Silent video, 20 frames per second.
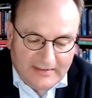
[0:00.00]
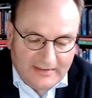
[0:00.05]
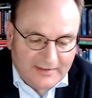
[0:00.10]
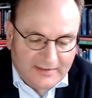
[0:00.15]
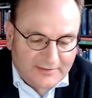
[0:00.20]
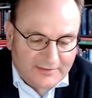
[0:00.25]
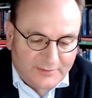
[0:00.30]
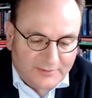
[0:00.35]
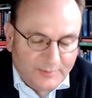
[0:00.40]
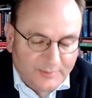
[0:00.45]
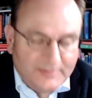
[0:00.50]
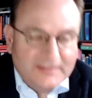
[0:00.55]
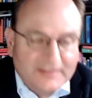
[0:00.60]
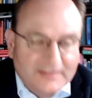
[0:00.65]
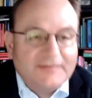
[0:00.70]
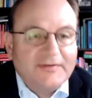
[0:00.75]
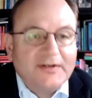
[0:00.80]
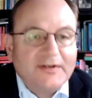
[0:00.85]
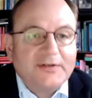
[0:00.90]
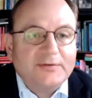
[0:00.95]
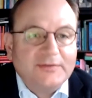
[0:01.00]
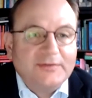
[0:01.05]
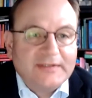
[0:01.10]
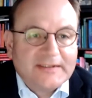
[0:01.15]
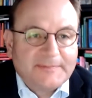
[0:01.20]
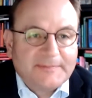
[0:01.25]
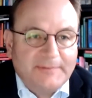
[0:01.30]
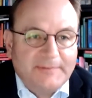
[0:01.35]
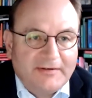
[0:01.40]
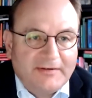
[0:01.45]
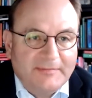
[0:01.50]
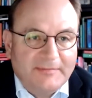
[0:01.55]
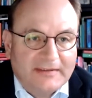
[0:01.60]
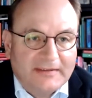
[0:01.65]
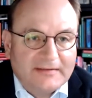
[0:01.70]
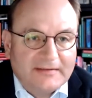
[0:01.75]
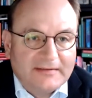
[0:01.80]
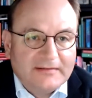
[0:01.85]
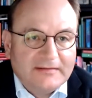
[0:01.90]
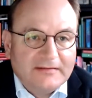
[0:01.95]
And COVID is a very good
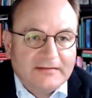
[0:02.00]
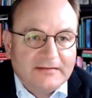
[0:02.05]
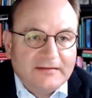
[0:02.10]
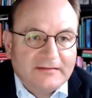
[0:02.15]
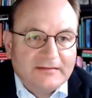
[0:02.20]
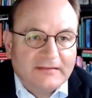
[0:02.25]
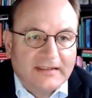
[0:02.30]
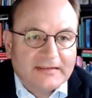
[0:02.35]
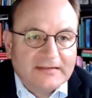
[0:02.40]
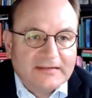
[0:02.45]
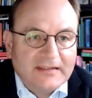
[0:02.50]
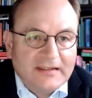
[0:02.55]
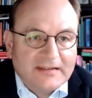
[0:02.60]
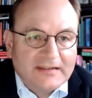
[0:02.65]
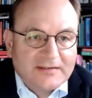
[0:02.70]
experiment, right?